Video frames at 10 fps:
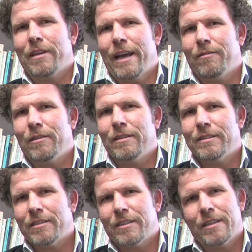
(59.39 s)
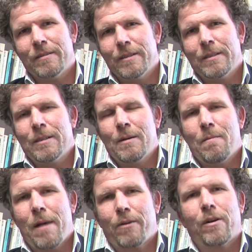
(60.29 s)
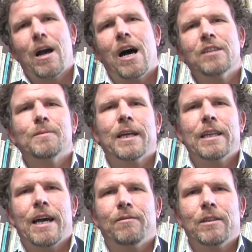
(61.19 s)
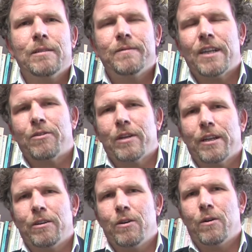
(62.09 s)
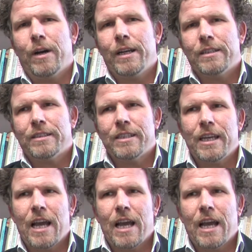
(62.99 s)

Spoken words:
level and such a microcosmic level, central Illinois, to see